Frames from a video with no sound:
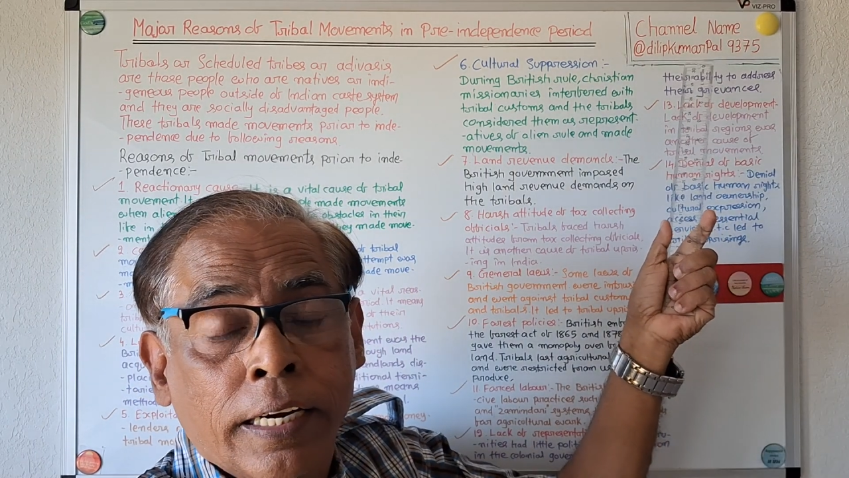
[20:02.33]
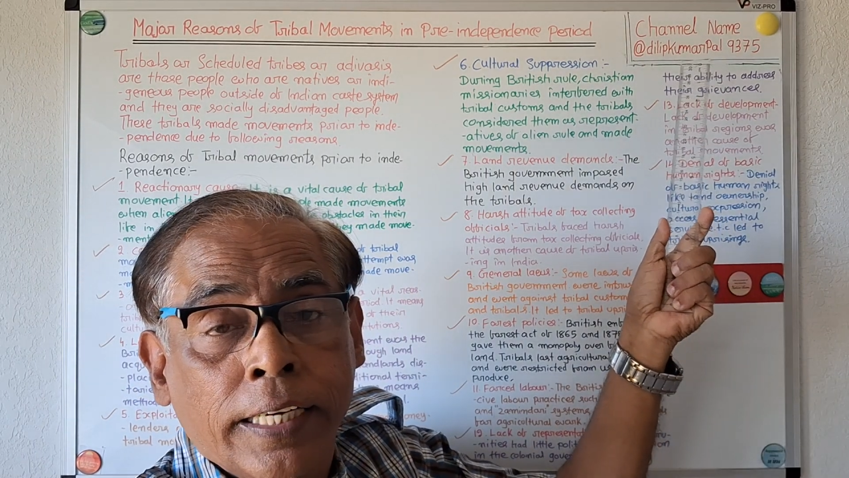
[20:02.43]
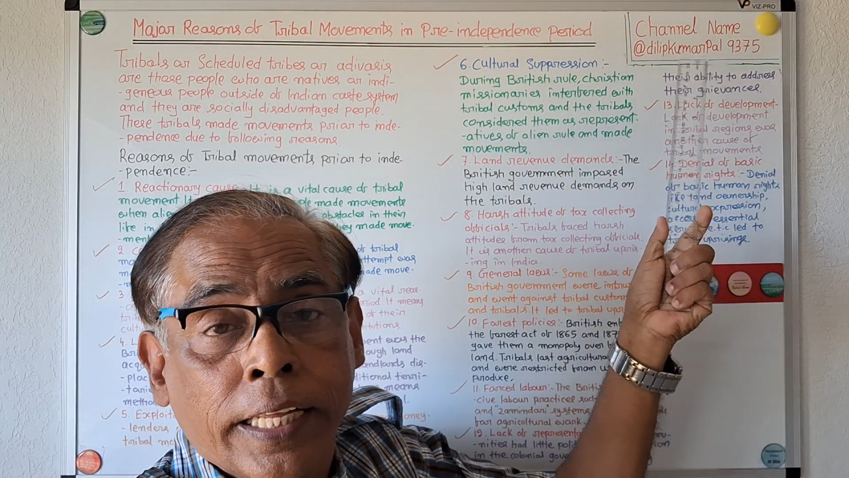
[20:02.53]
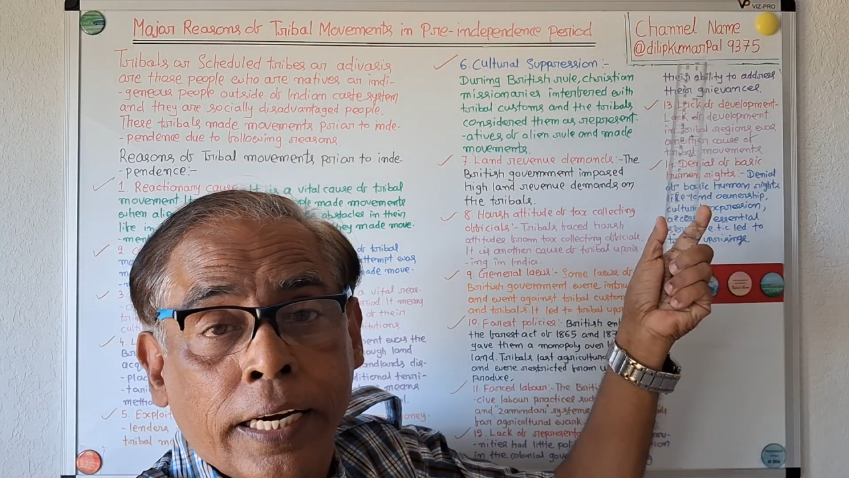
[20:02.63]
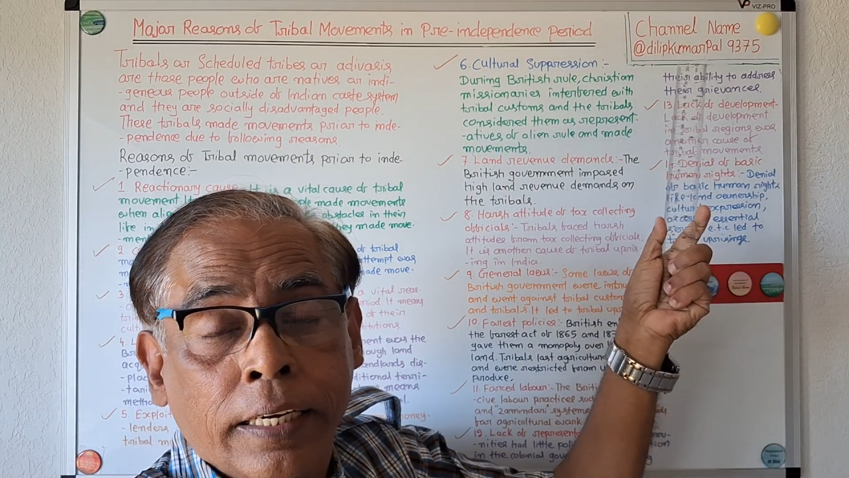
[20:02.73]

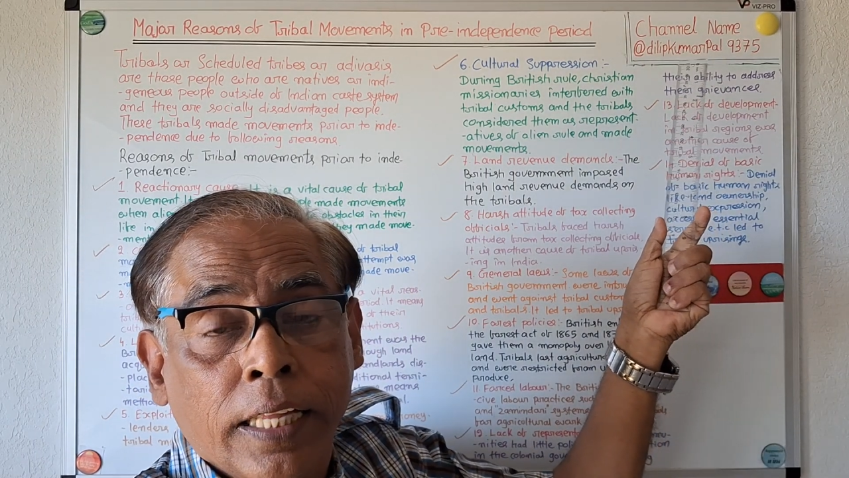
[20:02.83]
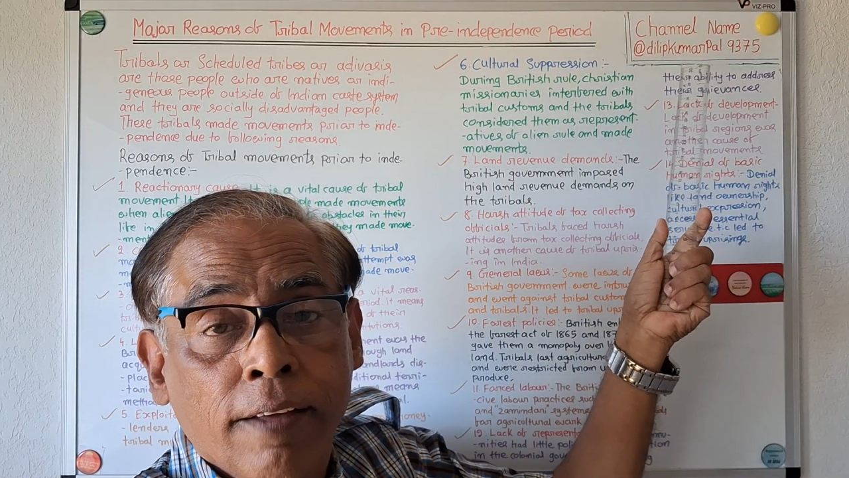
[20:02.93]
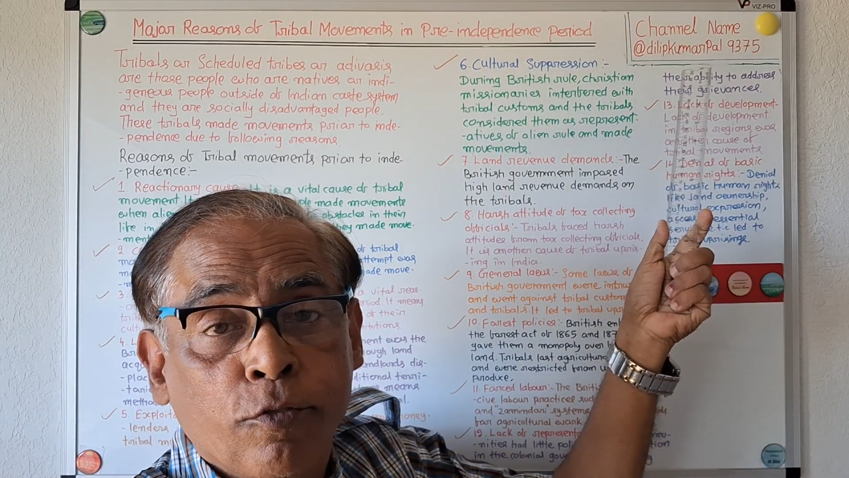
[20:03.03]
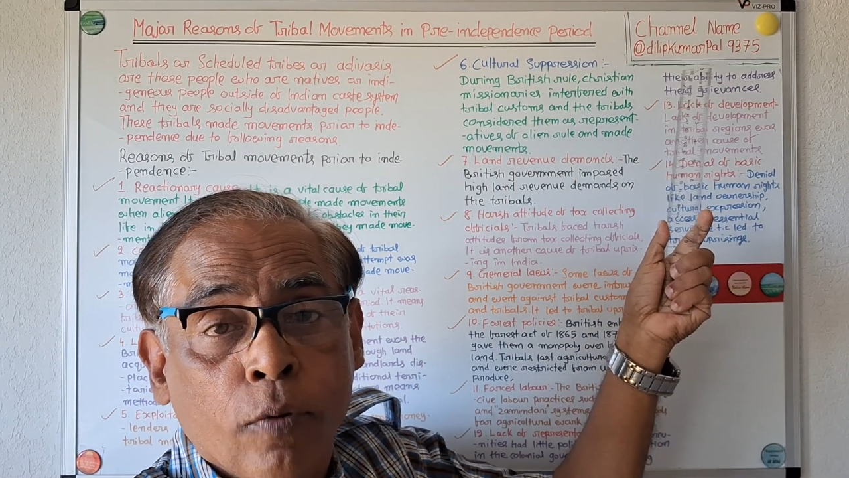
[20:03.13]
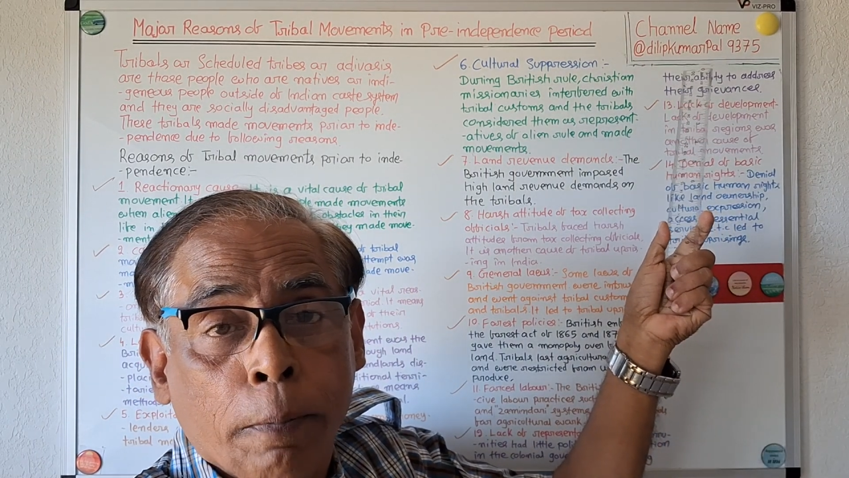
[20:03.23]
at the red
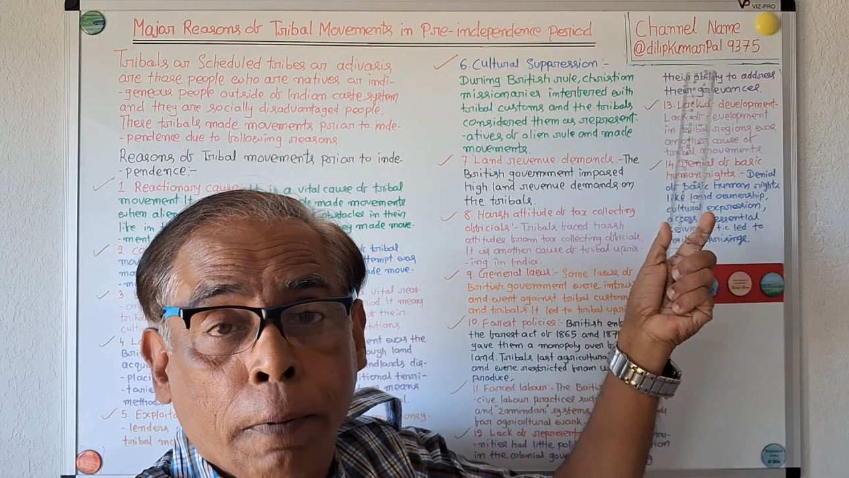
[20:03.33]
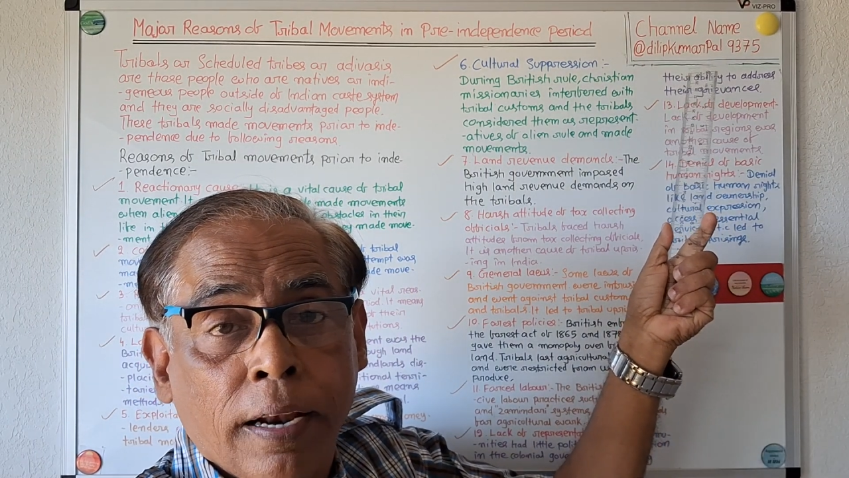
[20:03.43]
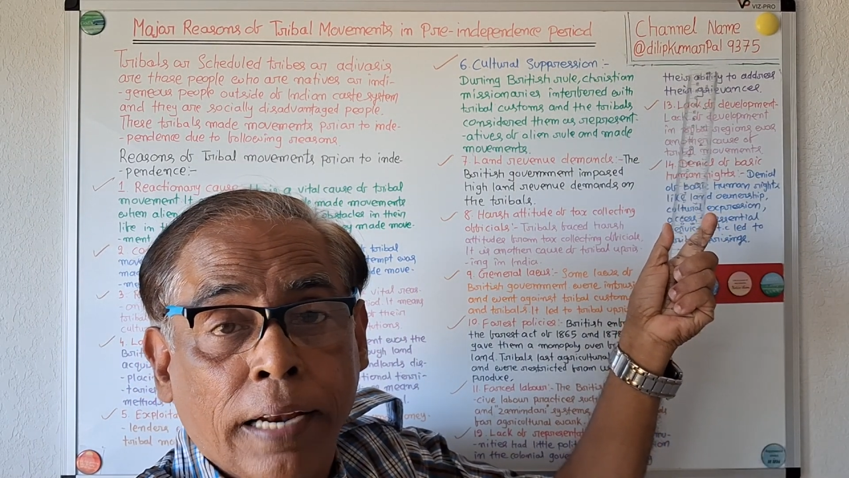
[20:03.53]
Dilip Kumar Pal